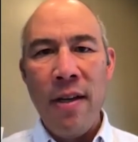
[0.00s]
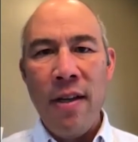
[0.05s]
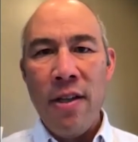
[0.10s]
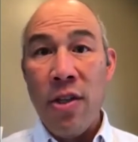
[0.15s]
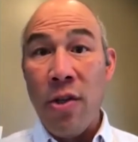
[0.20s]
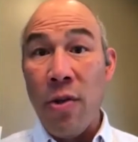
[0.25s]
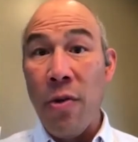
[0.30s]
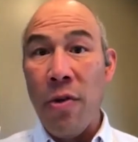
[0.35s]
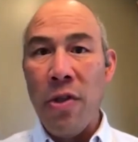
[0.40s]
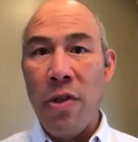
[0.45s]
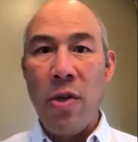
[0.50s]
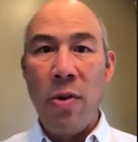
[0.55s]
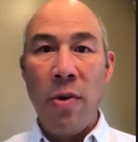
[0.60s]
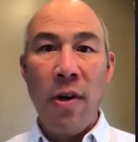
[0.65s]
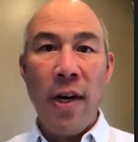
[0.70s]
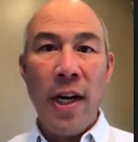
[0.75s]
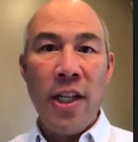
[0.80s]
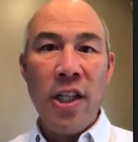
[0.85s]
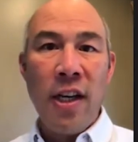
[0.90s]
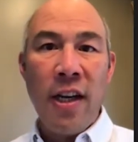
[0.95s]
Schools who are
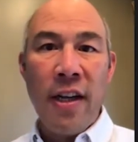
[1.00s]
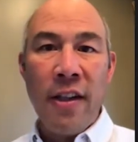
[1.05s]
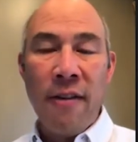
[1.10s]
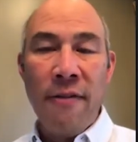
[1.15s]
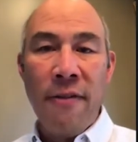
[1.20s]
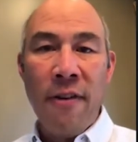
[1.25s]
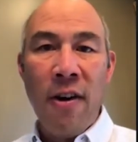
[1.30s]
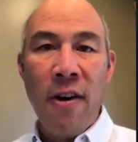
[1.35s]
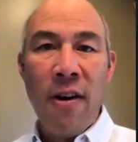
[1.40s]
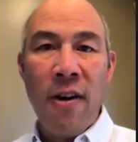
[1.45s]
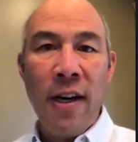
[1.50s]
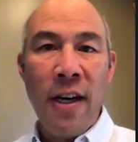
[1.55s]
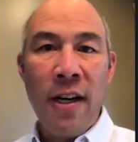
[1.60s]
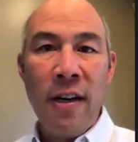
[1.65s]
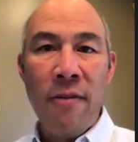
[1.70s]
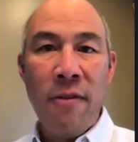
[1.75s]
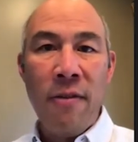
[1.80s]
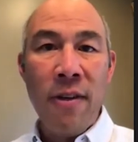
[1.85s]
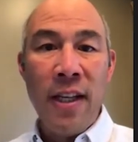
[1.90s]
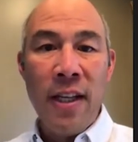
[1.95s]
actually on the far end
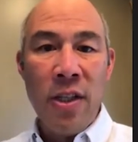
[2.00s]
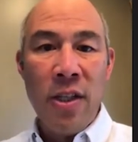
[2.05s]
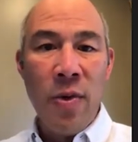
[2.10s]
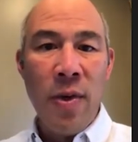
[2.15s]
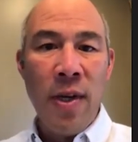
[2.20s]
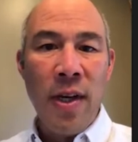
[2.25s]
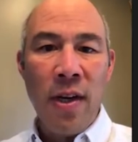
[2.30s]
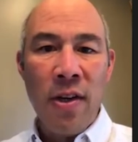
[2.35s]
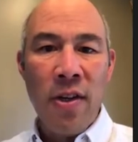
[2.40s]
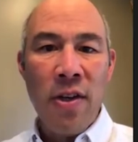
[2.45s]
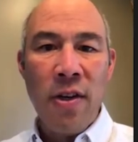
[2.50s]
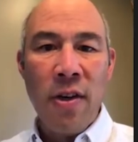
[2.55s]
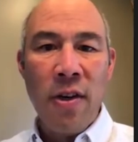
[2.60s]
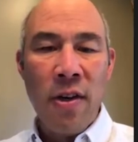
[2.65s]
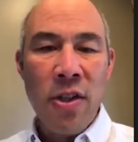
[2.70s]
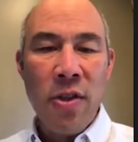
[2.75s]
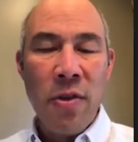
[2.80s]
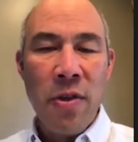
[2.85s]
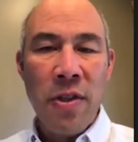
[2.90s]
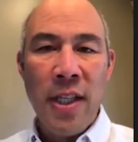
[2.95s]
of really doing it are
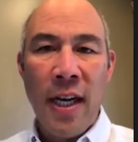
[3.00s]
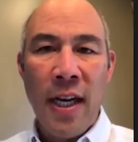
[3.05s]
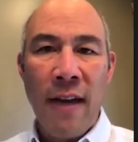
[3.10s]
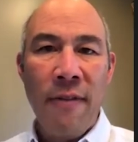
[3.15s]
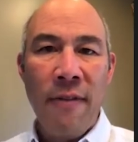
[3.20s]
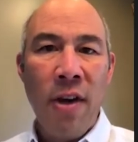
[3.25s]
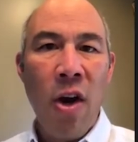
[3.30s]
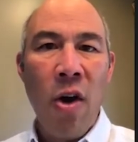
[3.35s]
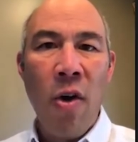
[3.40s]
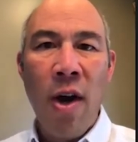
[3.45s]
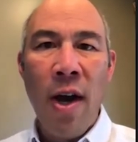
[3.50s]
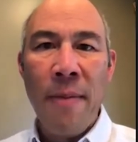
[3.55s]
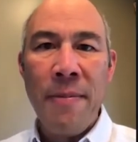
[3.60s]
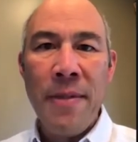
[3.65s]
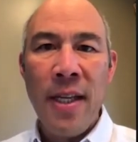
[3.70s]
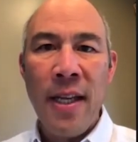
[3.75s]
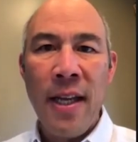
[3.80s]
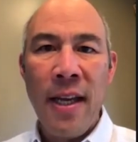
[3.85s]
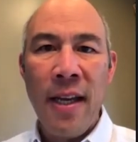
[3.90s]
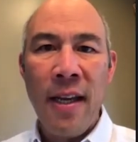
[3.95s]
schools that have
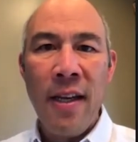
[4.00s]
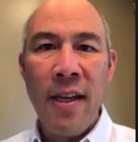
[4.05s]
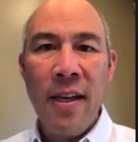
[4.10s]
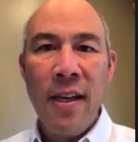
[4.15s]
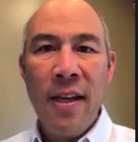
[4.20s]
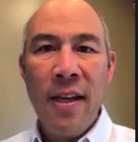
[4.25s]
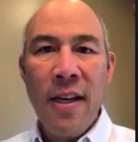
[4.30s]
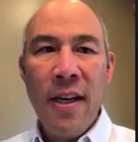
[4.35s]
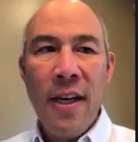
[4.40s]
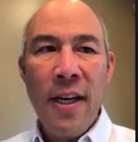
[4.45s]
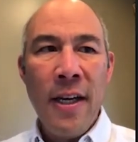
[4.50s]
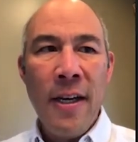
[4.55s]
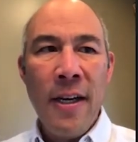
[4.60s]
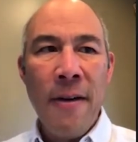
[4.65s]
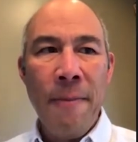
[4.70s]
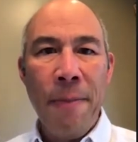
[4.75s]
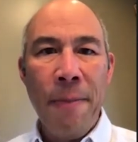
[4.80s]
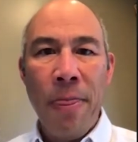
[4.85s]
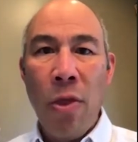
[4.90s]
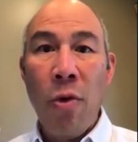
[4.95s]
co-ops like
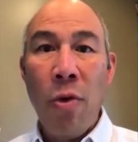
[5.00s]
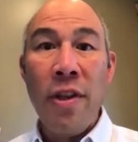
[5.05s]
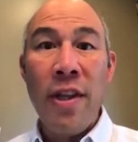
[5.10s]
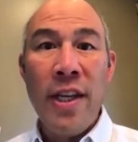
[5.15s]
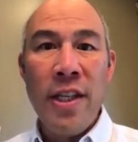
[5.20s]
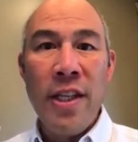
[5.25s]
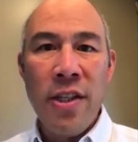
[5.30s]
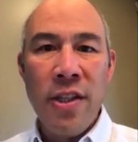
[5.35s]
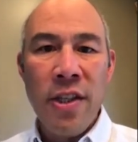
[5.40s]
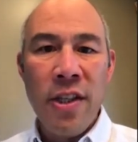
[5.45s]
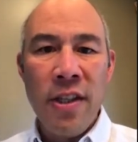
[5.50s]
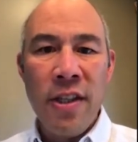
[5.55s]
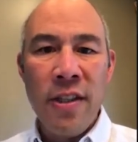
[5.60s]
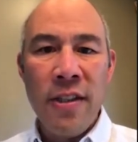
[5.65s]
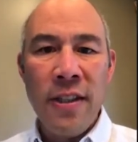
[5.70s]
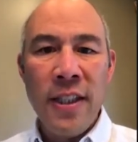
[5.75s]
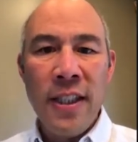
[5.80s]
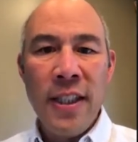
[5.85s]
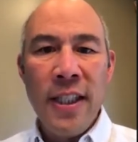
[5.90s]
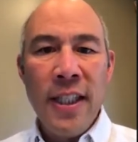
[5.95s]
Northeastern,
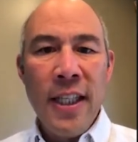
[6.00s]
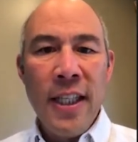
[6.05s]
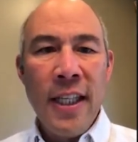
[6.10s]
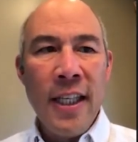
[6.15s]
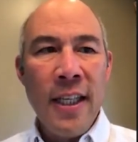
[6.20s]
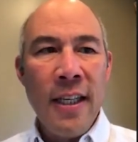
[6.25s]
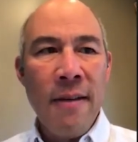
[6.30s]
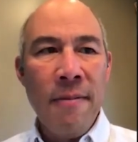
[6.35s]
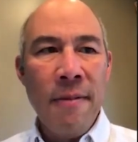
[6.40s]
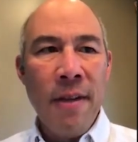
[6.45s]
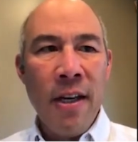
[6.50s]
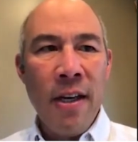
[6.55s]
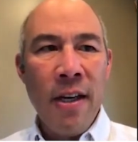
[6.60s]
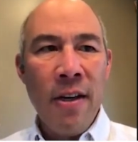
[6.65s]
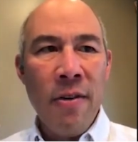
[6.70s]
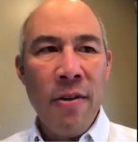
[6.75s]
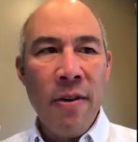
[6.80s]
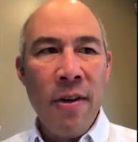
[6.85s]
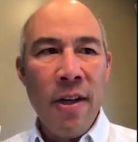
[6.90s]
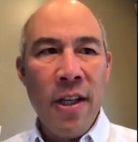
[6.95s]

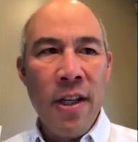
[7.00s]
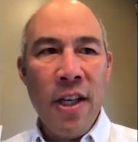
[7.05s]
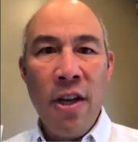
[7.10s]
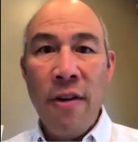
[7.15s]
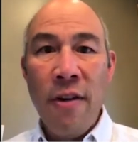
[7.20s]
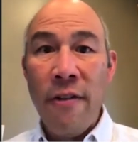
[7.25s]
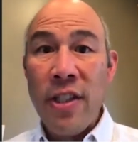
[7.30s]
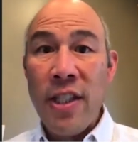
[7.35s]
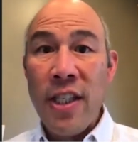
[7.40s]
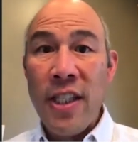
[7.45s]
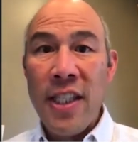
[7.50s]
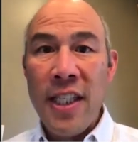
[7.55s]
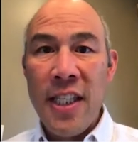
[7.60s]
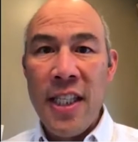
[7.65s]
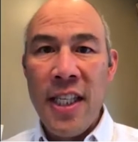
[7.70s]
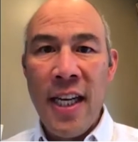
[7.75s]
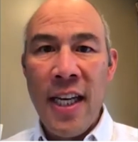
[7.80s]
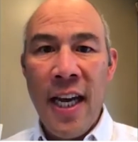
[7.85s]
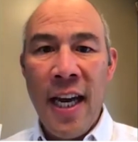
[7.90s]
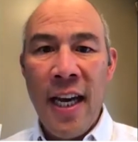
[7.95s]
University of
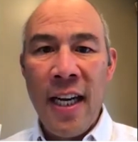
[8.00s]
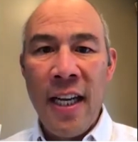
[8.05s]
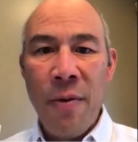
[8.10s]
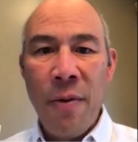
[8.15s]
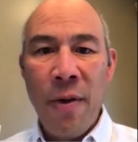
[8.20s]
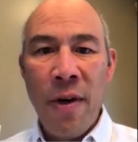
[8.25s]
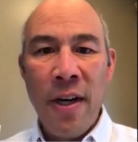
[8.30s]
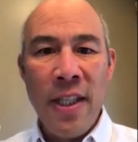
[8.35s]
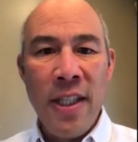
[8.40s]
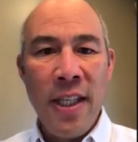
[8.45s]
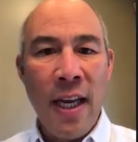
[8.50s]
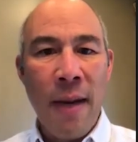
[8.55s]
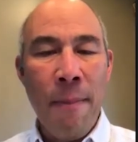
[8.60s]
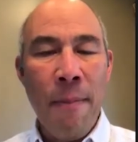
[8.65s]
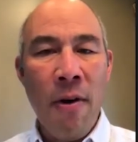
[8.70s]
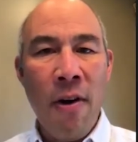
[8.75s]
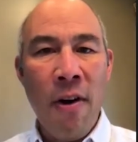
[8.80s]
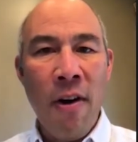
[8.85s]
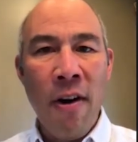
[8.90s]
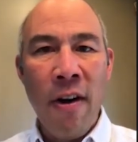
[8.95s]
Cincinnati, where it's like
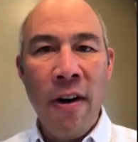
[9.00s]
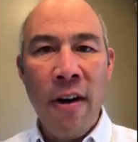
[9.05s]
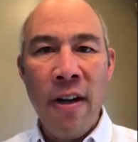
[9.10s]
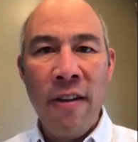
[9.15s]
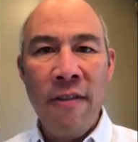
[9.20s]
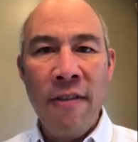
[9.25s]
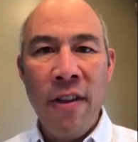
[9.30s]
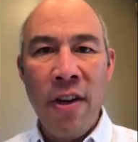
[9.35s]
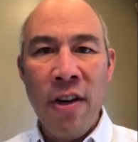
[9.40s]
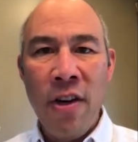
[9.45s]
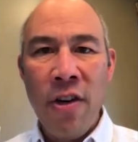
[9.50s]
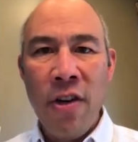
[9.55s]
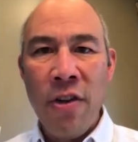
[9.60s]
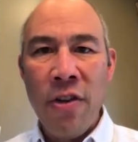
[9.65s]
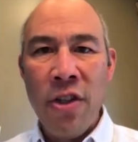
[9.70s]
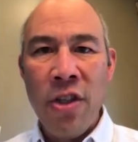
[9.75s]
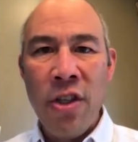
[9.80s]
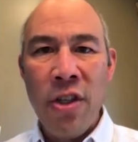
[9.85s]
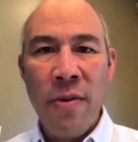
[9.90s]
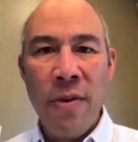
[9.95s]
part of their
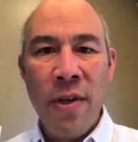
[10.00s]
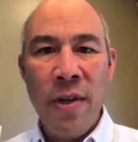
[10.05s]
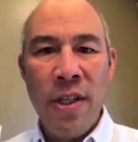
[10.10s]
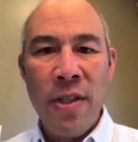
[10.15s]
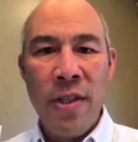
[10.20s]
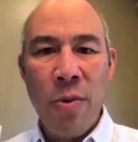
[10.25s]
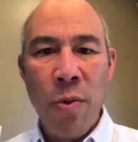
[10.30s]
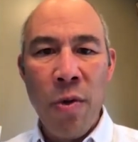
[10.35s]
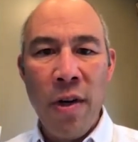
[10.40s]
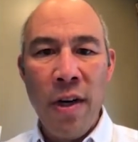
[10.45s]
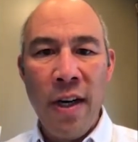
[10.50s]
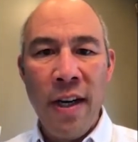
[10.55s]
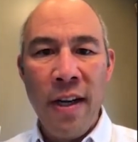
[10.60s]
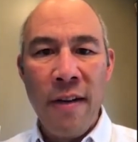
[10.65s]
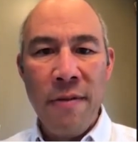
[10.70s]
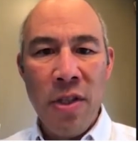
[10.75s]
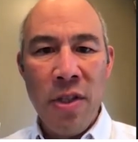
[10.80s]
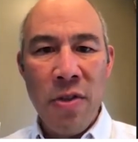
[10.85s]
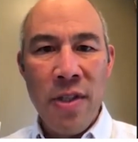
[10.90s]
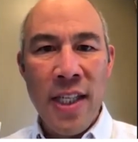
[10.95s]
culture, which is we're going to
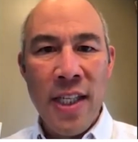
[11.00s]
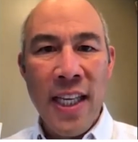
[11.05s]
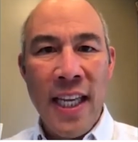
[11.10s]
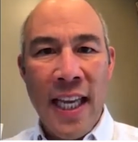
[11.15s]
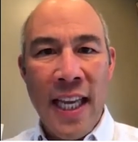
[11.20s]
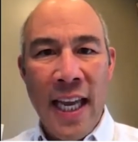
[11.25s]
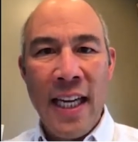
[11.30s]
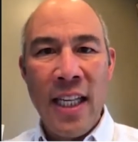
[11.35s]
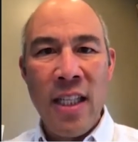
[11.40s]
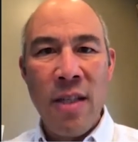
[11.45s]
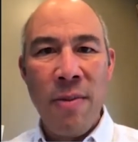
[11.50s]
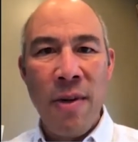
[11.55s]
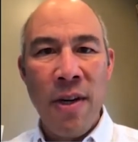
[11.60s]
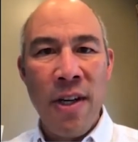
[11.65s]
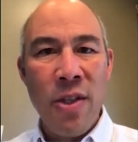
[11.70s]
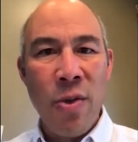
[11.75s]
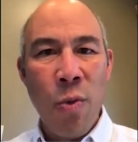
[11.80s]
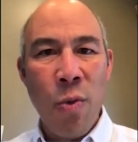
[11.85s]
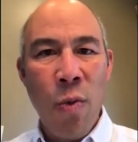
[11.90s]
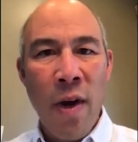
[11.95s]
have students get
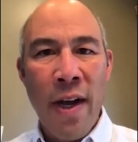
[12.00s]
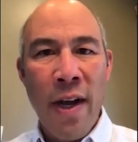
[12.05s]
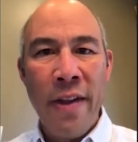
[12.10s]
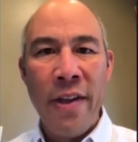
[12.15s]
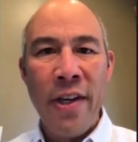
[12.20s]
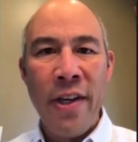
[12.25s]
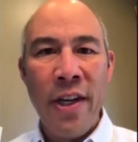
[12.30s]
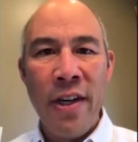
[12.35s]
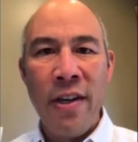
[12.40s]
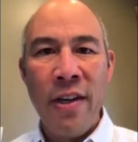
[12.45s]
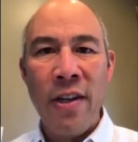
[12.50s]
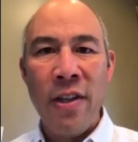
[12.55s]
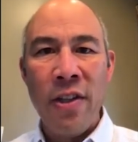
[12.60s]
experience while they're here,